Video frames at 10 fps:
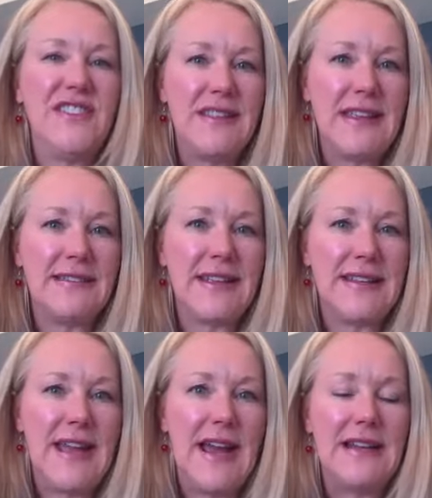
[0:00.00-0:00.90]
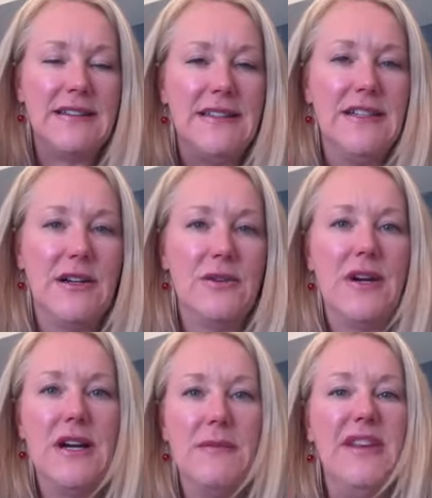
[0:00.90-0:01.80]
and things like that.
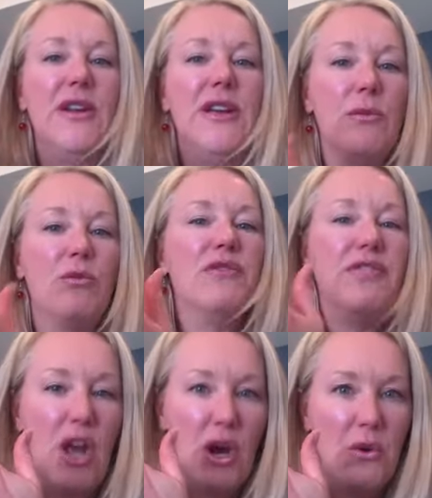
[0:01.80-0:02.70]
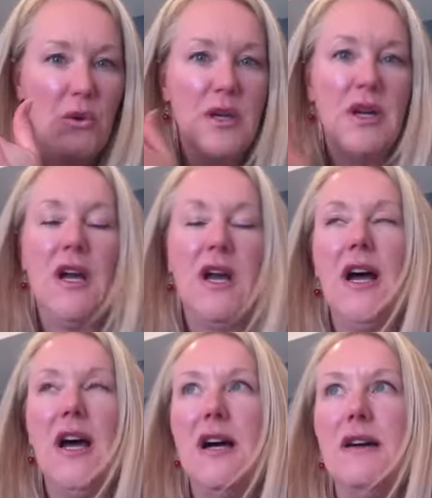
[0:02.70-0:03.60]
It will flow.
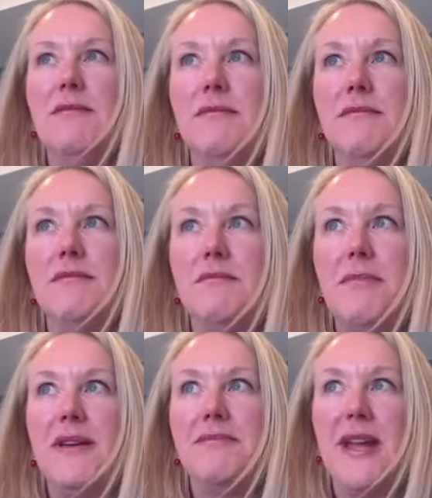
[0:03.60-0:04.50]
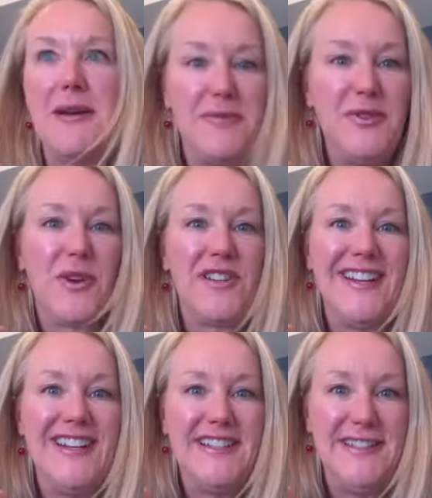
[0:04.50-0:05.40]
But yeah, so we're
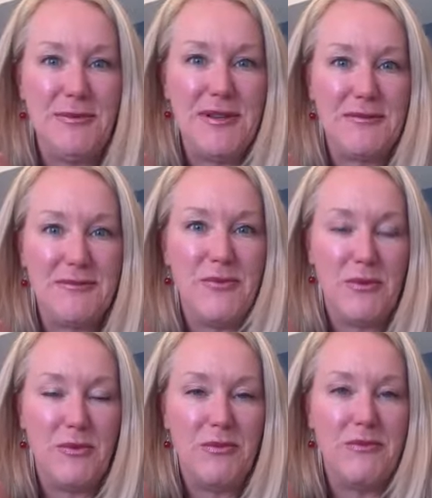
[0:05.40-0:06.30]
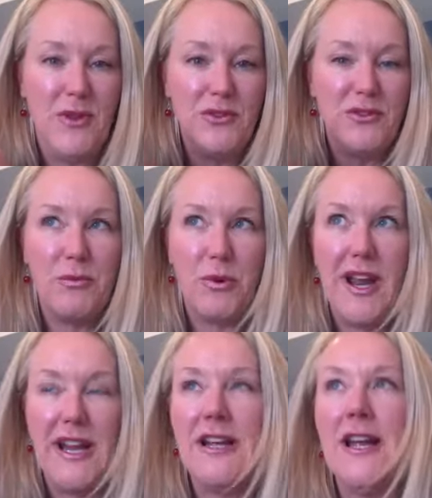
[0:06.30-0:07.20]
excited to see what those will
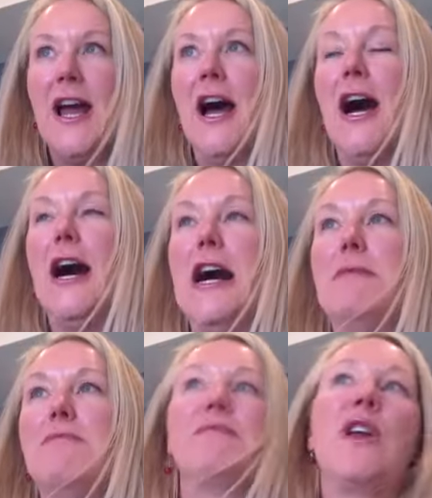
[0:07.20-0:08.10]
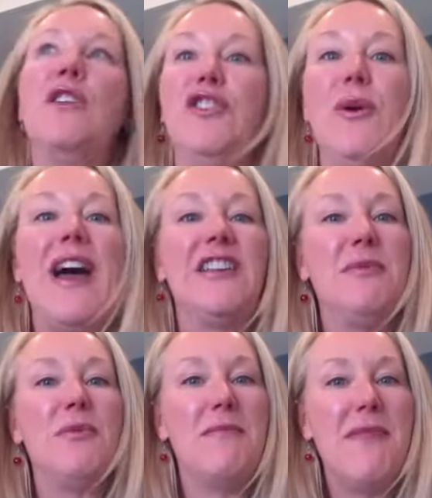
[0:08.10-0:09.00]
bring. So you asked me
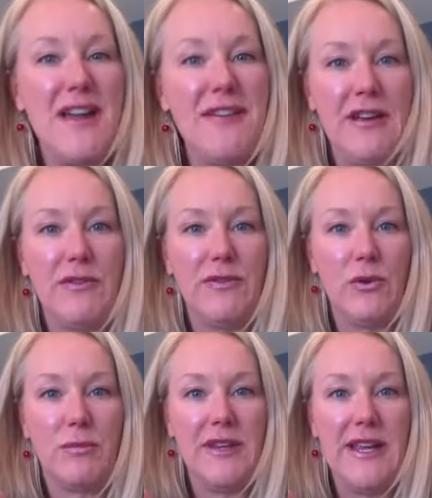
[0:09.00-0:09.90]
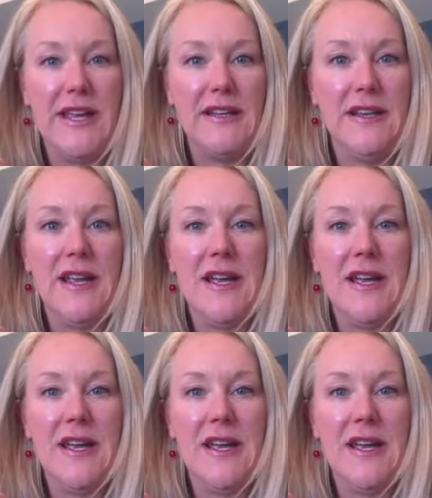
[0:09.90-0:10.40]
what my favorite floor plans